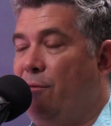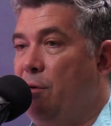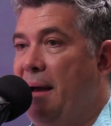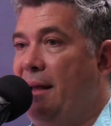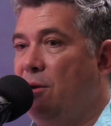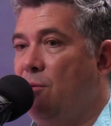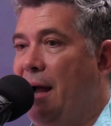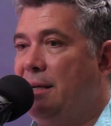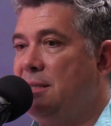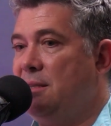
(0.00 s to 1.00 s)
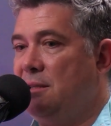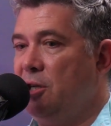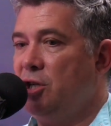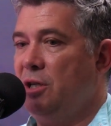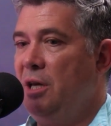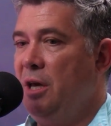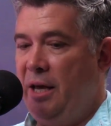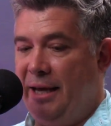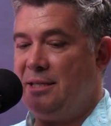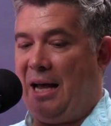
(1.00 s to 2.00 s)
Have we made the right decision?
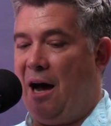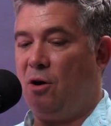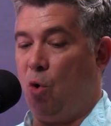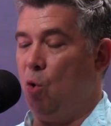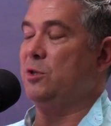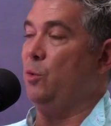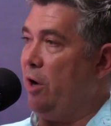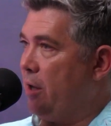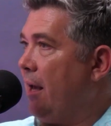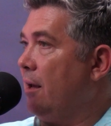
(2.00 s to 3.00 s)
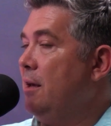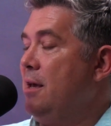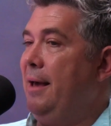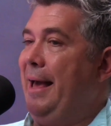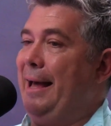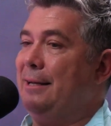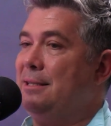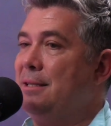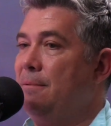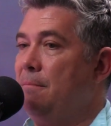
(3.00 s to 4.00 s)
Is our course working?
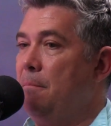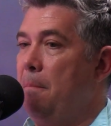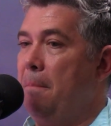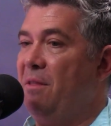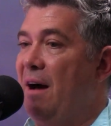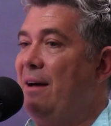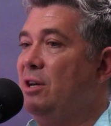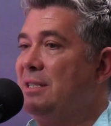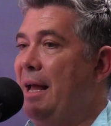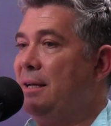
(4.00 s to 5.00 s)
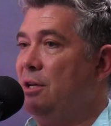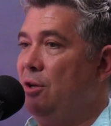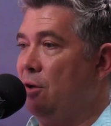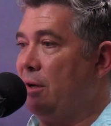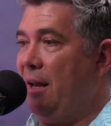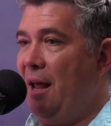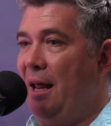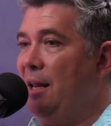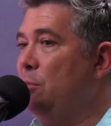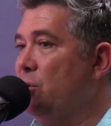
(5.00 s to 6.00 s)
And 5 years later, you look at
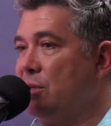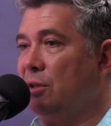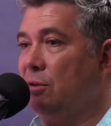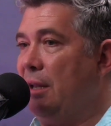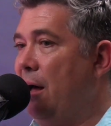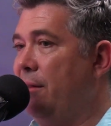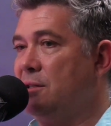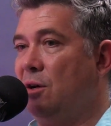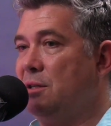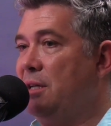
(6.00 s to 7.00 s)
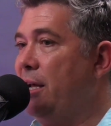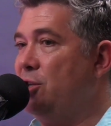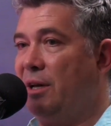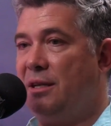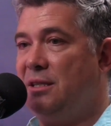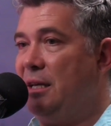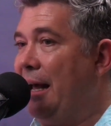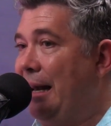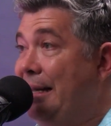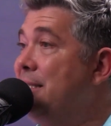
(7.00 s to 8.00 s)
any musical now that's on stage, you can see
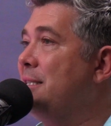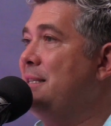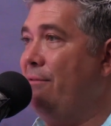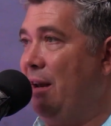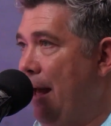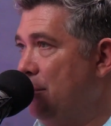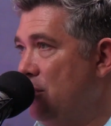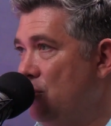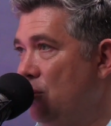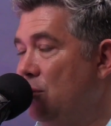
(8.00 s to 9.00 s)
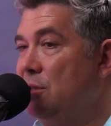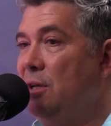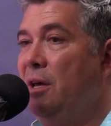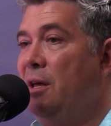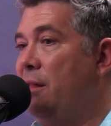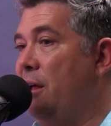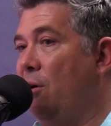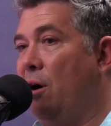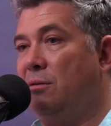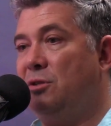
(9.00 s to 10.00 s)
at least 7 LAMTA students. There
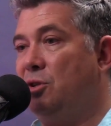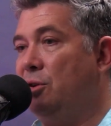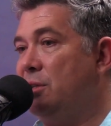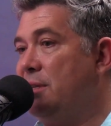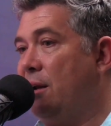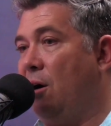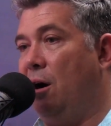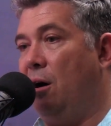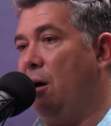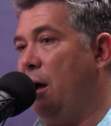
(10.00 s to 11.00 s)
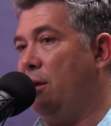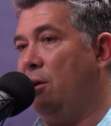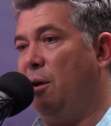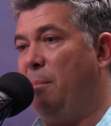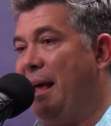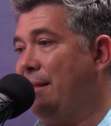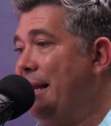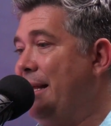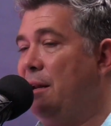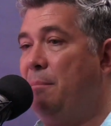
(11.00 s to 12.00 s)
are students that are, playing the
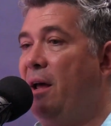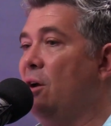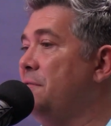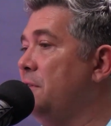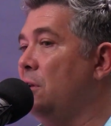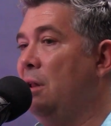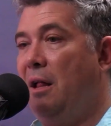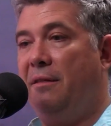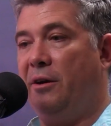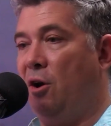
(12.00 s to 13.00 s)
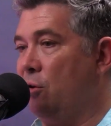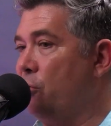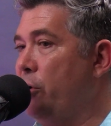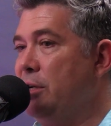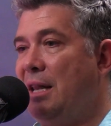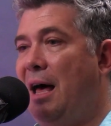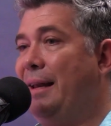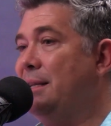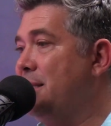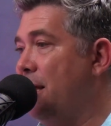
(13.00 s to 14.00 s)
lead in Maynardville, that are on cruise
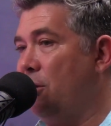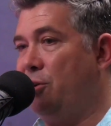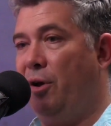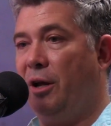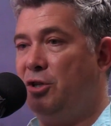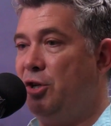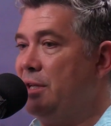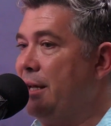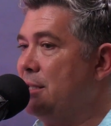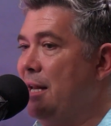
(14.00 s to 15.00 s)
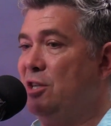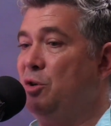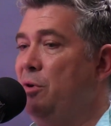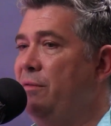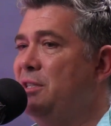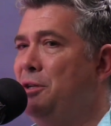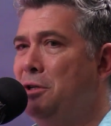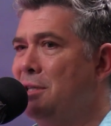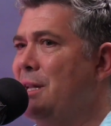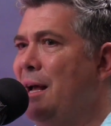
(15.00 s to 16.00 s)
liners, that are shooting international movies. And you're
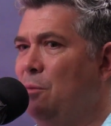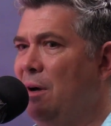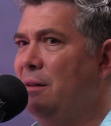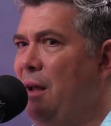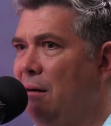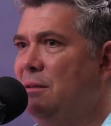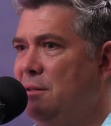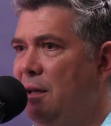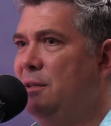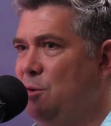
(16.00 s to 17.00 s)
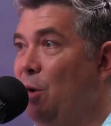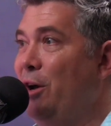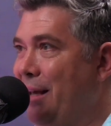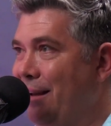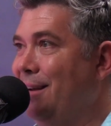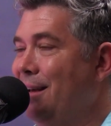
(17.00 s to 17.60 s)
just like, well, yeah, it's working.